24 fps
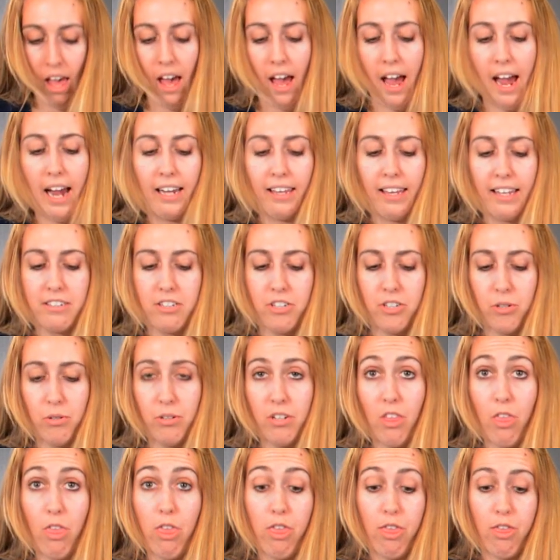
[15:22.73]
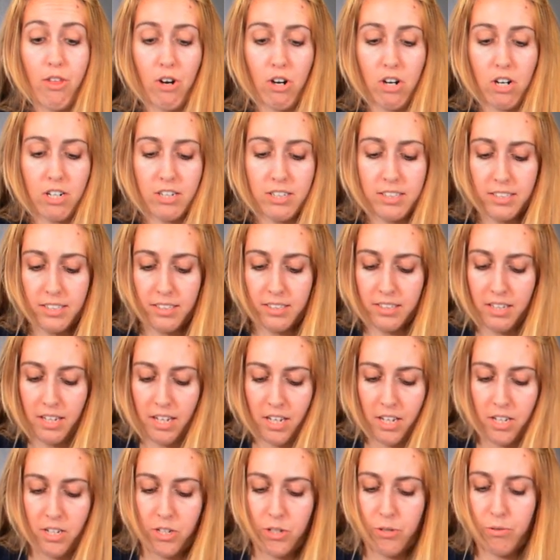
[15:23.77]
I like to do it in thirds
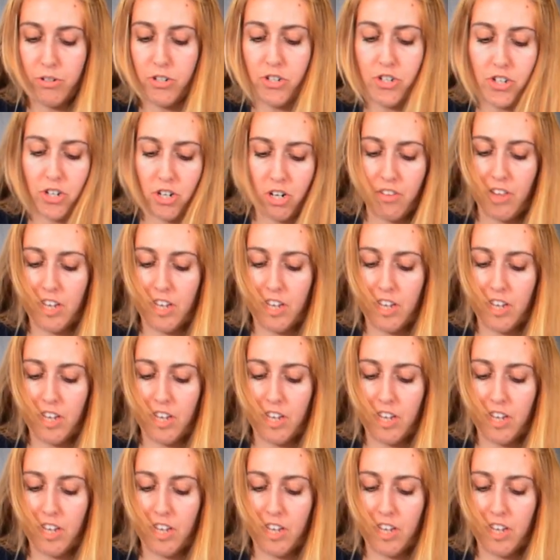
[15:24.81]
to ensure